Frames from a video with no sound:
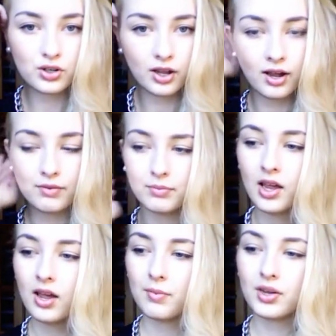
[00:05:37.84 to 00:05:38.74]
have,
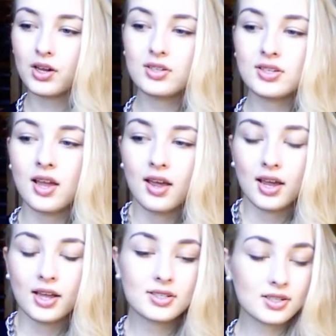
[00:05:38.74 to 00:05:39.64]
because
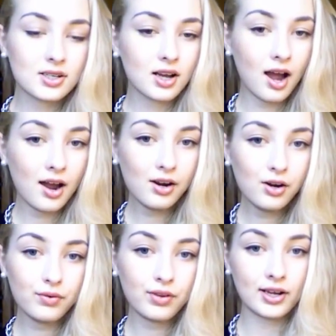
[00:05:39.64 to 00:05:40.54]
it's kind
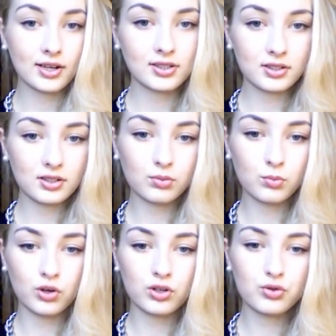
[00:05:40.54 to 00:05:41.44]
of like a tinted
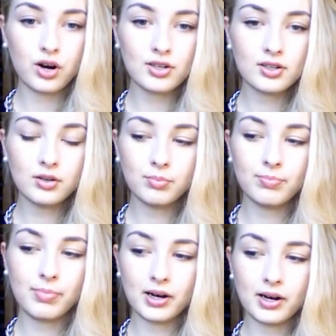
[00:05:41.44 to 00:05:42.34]

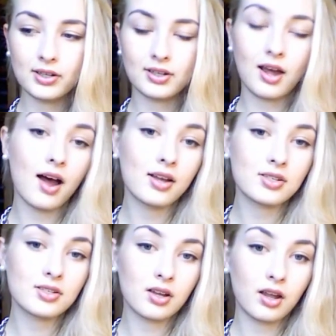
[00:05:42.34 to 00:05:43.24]
moisturizer, but it
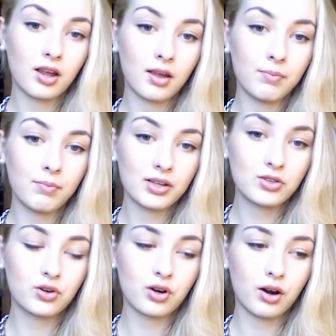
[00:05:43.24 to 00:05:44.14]
has a
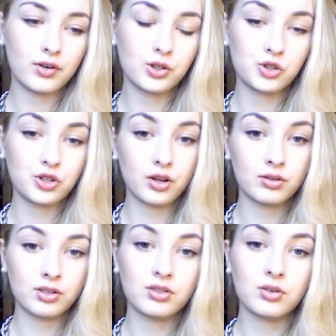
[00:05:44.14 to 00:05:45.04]
better coverage than
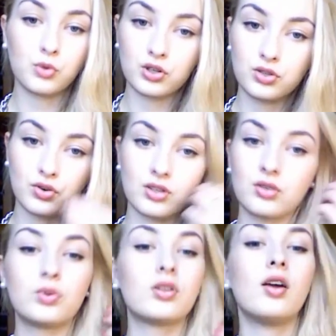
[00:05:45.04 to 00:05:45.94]
tinted moisturizer
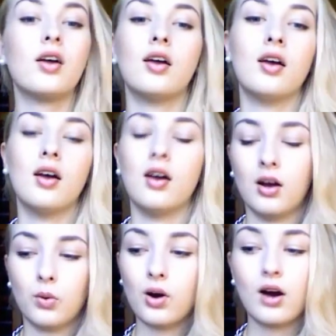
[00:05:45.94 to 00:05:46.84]
would.
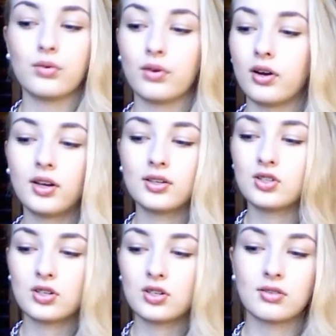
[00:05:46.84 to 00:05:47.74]
Wow, it's
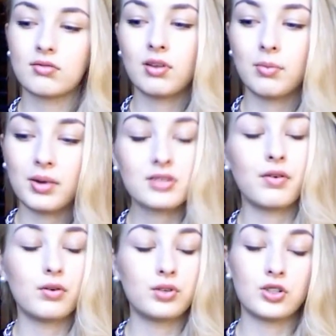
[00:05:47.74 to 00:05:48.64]
just the best
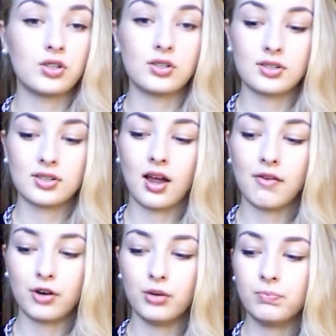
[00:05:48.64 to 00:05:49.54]
foundation
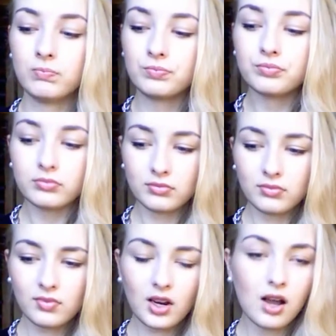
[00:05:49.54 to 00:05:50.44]
ever.
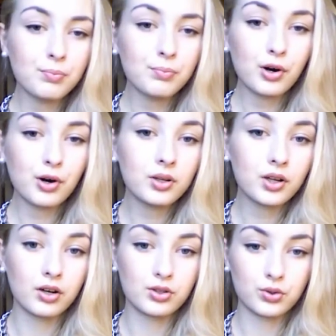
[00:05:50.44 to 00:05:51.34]
I'm probably
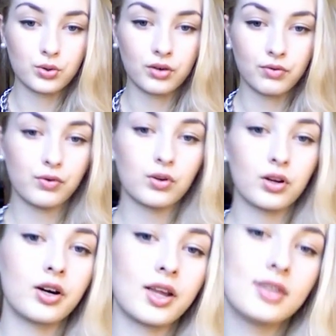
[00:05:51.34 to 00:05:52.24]
gonna do a
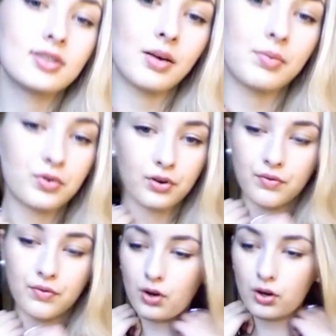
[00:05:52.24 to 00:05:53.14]
fuller in-depth
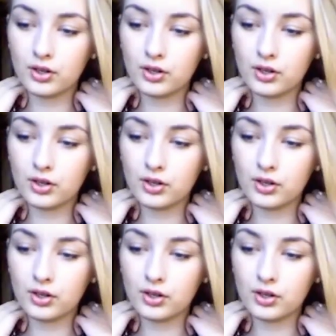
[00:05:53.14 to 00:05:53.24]
review on